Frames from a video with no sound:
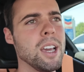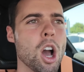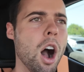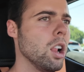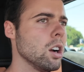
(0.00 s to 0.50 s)

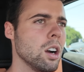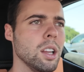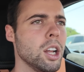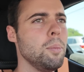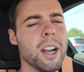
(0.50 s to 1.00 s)
color, a
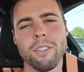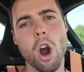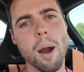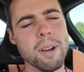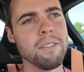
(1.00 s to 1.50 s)
little bit of
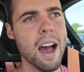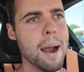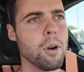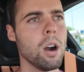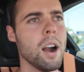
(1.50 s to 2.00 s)
carbon
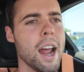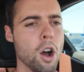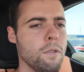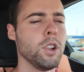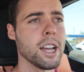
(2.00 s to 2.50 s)
fiber, and
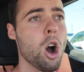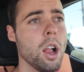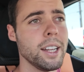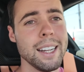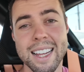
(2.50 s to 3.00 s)
hopefully
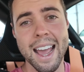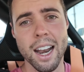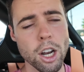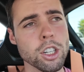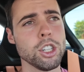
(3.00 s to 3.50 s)
call it a day at
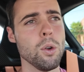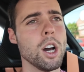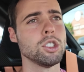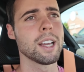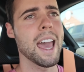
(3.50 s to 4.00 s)
under
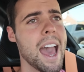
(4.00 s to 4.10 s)
200K.